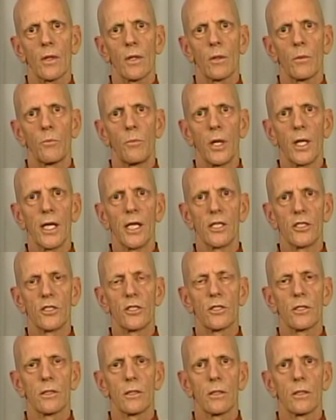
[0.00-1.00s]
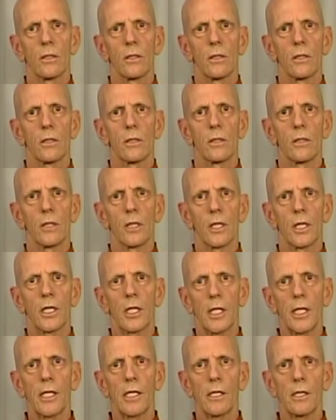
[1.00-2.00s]
but it's a
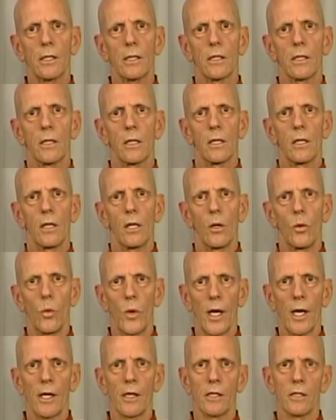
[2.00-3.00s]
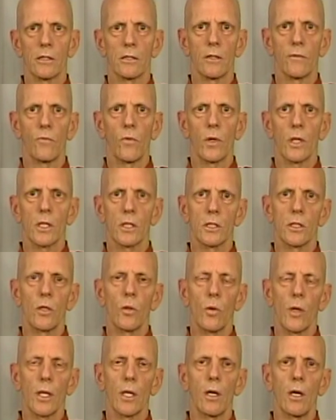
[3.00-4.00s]
clear awareness of what is
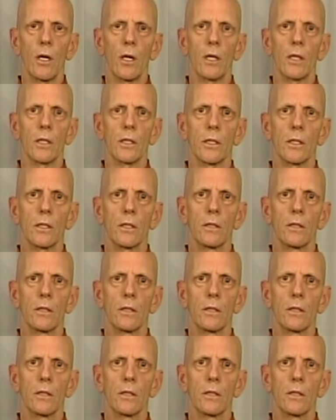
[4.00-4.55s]
going on